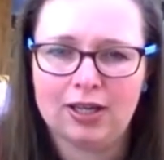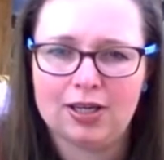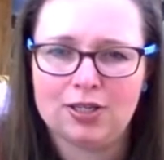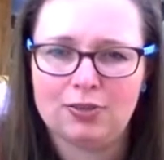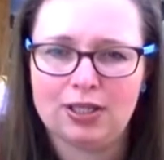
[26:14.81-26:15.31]

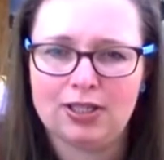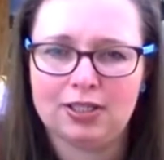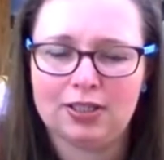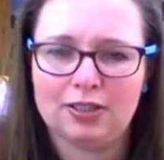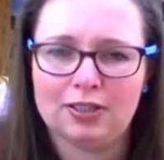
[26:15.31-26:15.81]
I do need
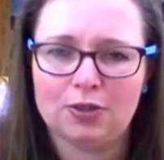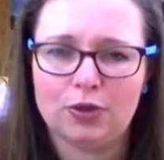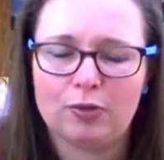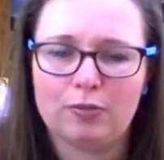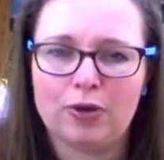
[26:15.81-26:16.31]
to
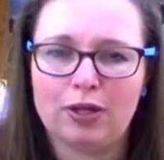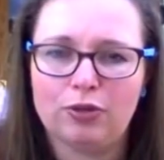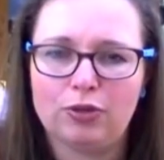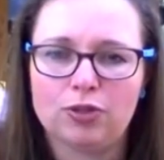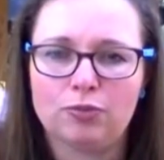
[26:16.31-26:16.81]
work my way
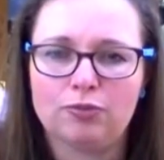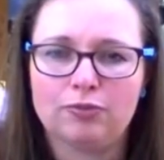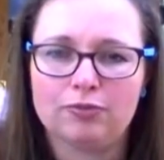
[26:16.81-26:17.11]
through some